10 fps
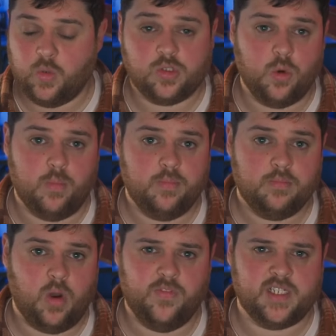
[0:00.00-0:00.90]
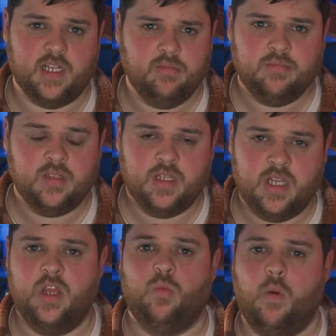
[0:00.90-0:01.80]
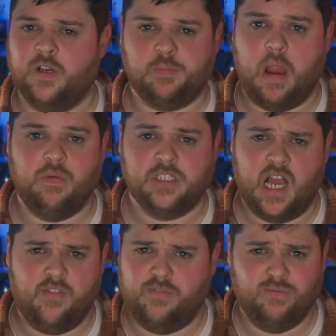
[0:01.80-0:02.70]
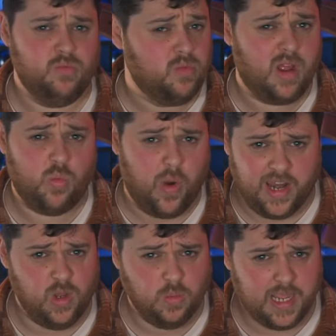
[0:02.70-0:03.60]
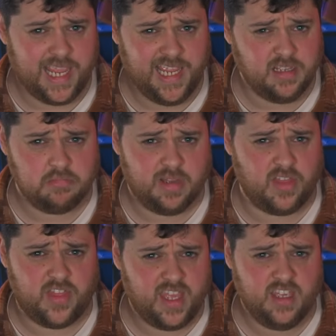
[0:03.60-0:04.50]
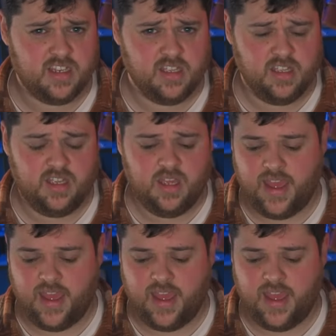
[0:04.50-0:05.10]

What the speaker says: goes home, obviously, where his parents have ran away, I think,